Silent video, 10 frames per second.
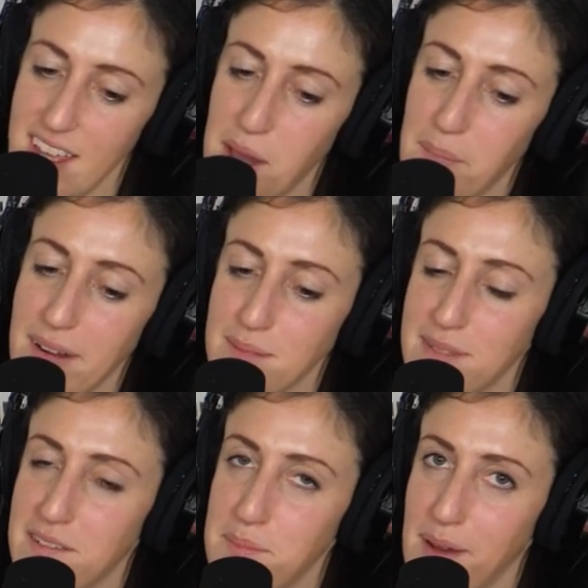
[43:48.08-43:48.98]
he compares
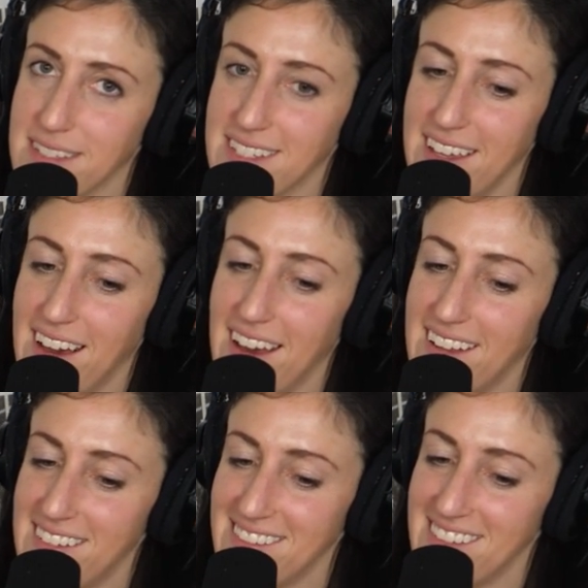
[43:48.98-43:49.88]
himself to
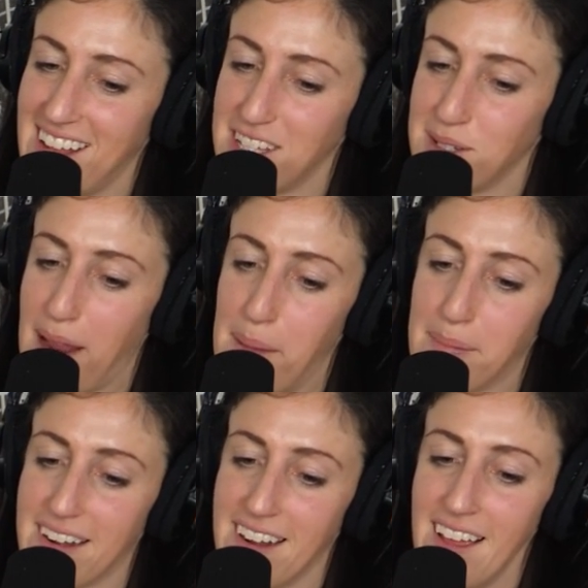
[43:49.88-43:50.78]
Basquiat, as a
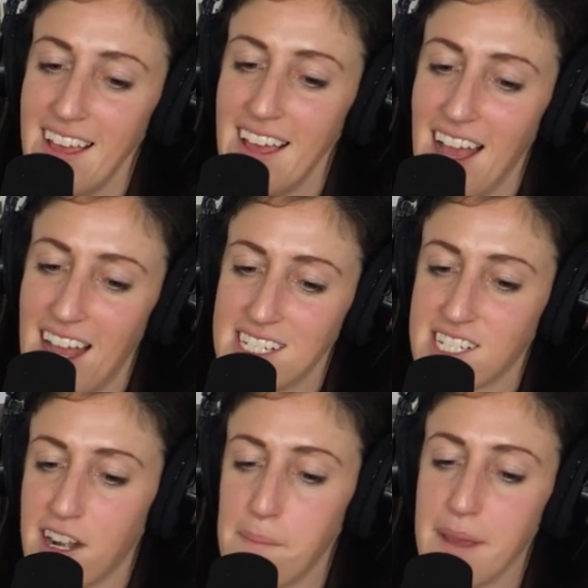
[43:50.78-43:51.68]
rapper. I
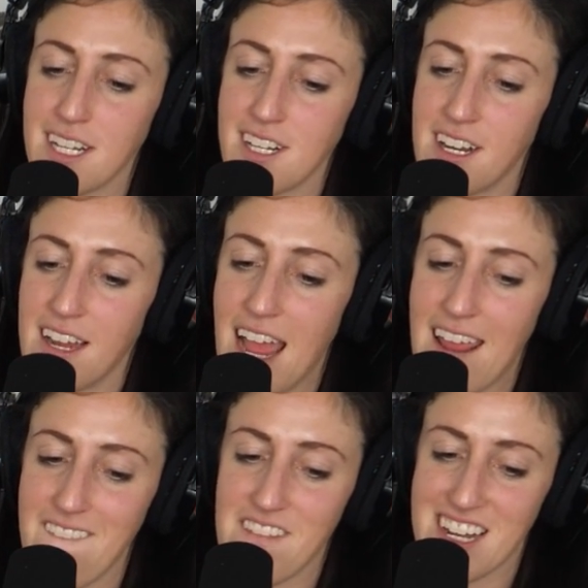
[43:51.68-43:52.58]
start a picture
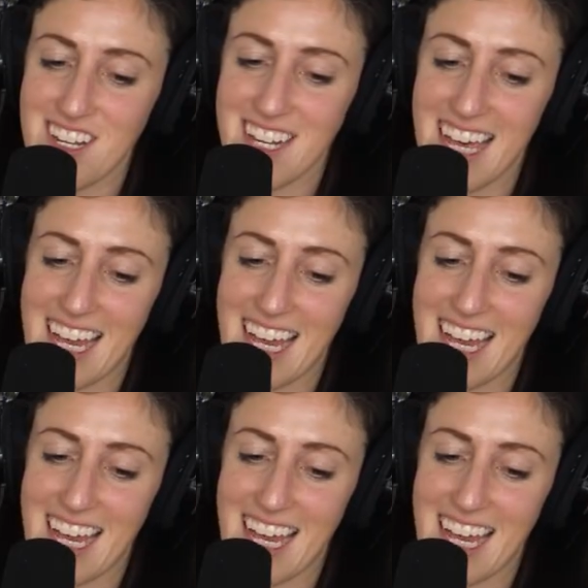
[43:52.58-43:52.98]
and I finish